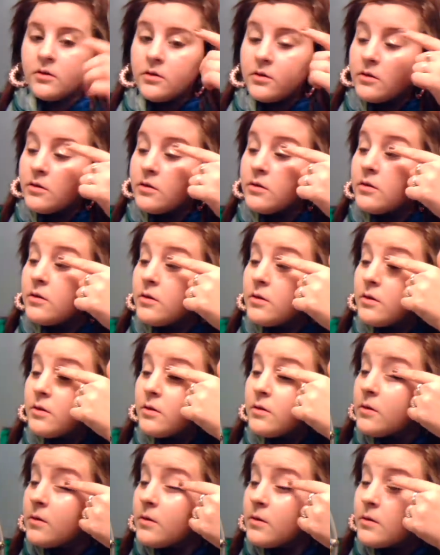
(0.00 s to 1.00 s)

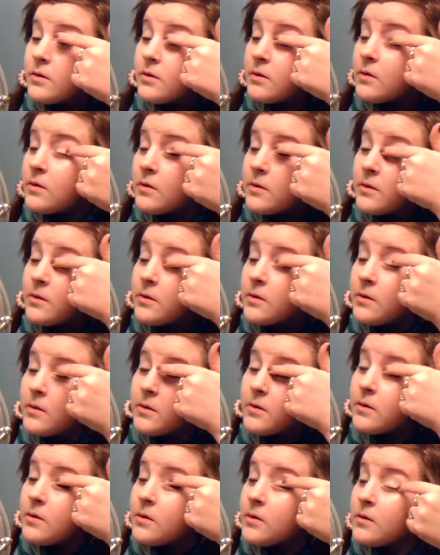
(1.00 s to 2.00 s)

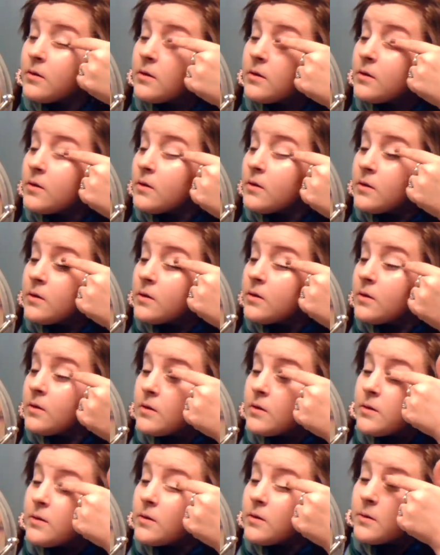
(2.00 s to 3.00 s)

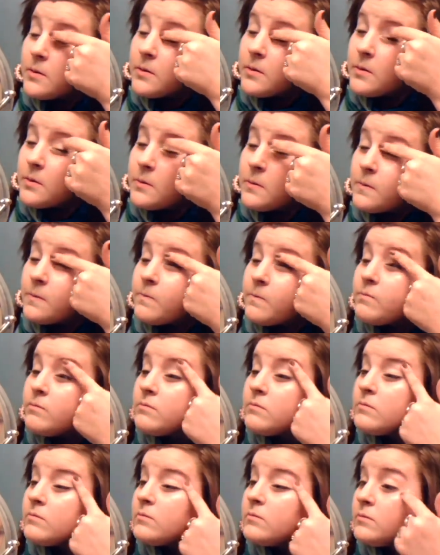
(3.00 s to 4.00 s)

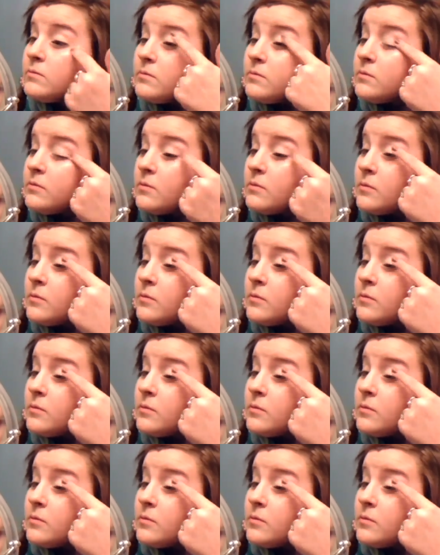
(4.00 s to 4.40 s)
[no speech]